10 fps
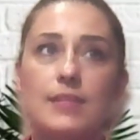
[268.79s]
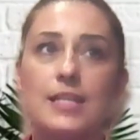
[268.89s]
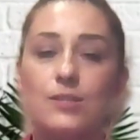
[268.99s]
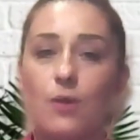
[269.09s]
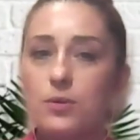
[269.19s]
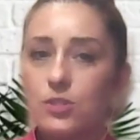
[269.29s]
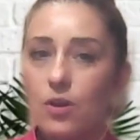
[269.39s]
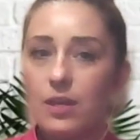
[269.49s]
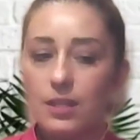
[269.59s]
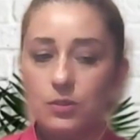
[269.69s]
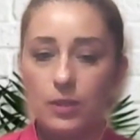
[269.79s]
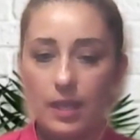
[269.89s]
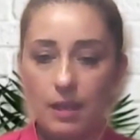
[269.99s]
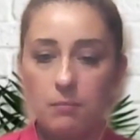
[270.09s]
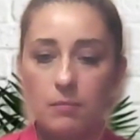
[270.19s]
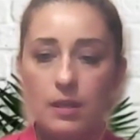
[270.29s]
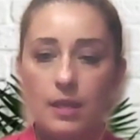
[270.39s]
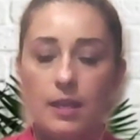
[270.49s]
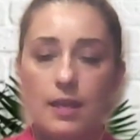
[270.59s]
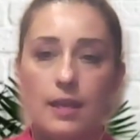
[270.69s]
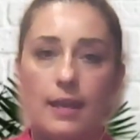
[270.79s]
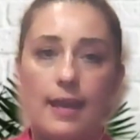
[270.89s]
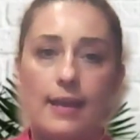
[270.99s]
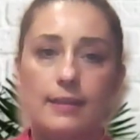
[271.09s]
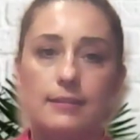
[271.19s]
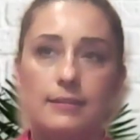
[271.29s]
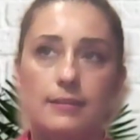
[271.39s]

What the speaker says: So I was talking to him and